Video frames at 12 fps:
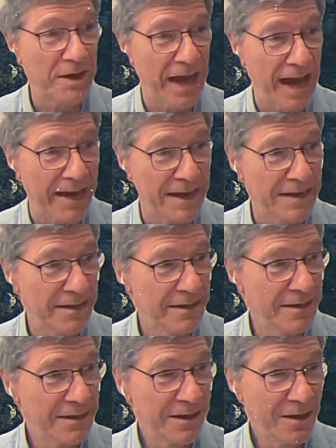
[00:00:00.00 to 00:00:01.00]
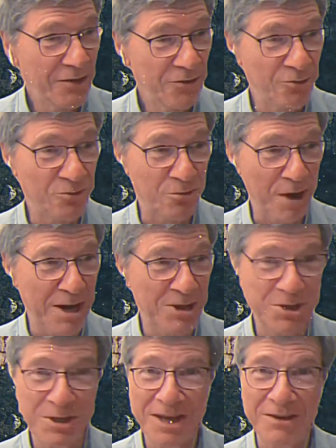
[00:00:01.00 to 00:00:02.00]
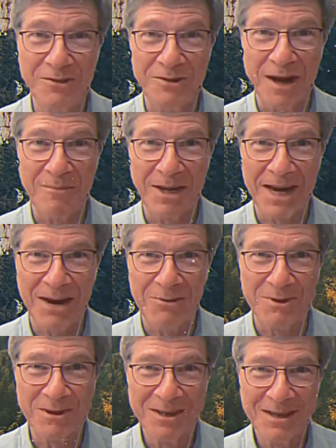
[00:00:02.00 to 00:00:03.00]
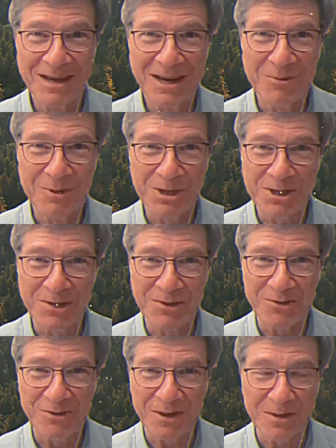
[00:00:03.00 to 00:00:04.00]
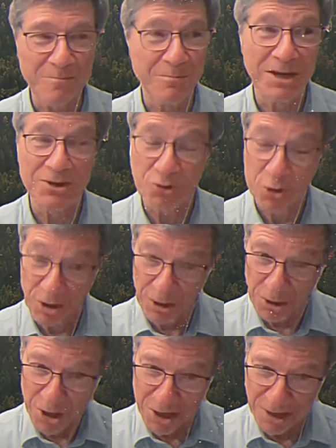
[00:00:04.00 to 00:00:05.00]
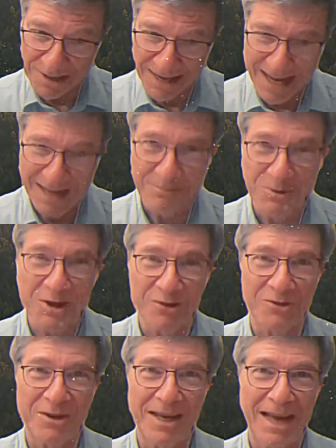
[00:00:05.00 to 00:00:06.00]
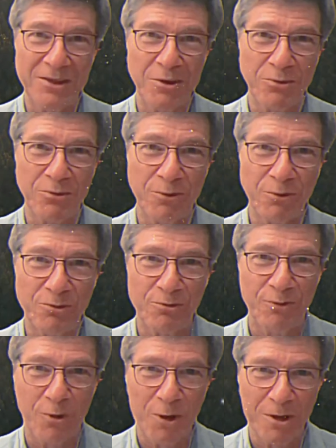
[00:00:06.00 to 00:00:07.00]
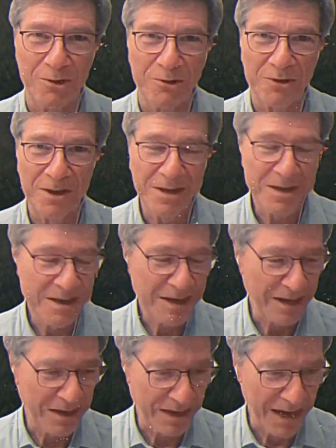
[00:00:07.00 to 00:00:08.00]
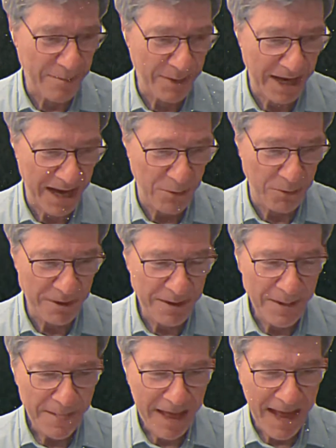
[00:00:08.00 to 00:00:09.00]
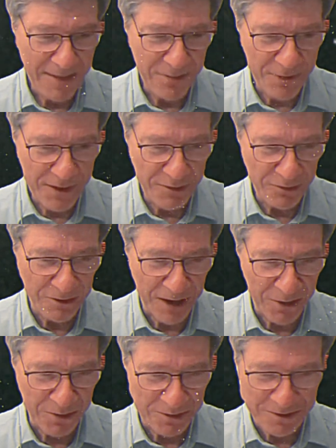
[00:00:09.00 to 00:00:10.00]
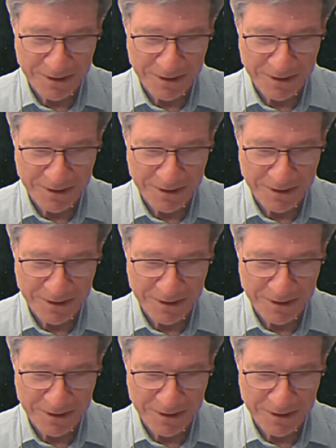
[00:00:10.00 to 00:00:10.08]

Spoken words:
getting strange things coming out, which is, but it took a long time just to get those first FOIAs coming out. And things start